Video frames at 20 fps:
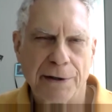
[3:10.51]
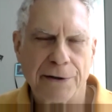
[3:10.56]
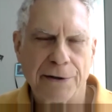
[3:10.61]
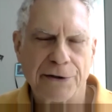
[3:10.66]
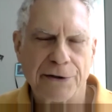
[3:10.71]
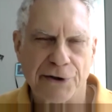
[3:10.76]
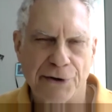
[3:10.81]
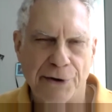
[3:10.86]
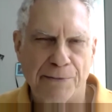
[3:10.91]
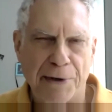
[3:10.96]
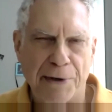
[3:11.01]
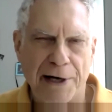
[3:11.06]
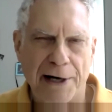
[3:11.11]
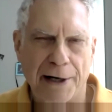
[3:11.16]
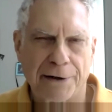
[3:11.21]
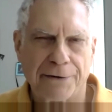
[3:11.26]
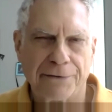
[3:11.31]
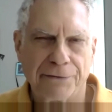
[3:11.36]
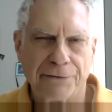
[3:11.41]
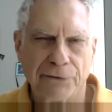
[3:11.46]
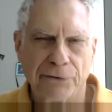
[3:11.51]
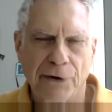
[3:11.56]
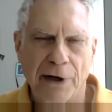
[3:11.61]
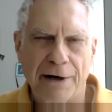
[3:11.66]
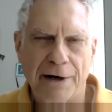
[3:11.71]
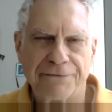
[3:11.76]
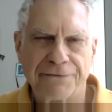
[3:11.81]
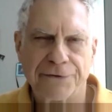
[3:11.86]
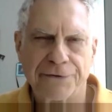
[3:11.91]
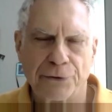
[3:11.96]
to the back,
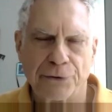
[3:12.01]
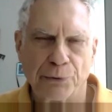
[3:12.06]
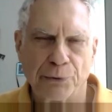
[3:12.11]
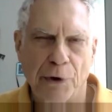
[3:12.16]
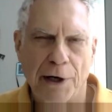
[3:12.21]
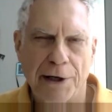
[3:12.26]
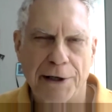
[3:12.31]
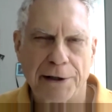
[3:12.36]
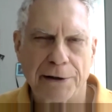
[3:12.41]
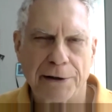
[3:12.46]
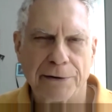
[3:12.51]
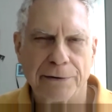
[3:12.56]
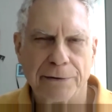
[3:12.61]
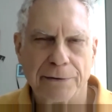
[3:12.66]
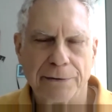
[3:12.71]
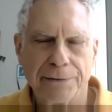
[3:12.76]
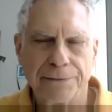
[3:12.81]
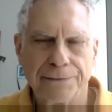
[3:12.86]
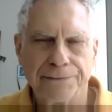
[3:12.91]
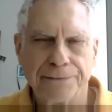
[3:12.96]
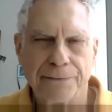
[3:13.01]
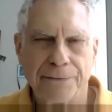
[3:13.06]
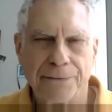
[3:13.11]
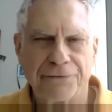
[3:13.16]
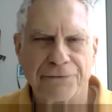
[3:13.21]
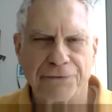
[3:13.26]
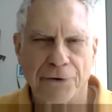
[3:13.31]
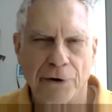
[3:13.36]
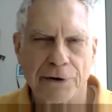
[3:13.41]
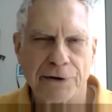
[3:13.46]
left to right,
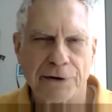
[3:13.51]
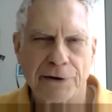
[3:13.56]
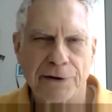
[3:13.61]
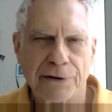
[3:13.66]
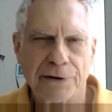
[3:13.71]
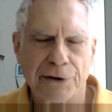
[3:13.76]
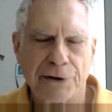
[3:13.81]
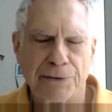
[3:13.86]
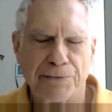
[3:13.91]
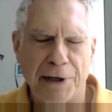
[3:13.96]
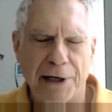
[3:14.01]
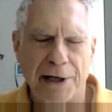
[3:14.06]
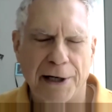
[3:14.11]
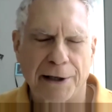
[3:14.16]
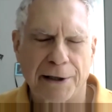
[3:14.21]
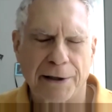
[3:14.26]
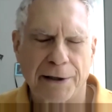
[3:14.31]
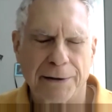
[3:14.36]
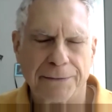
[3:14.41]
front to back.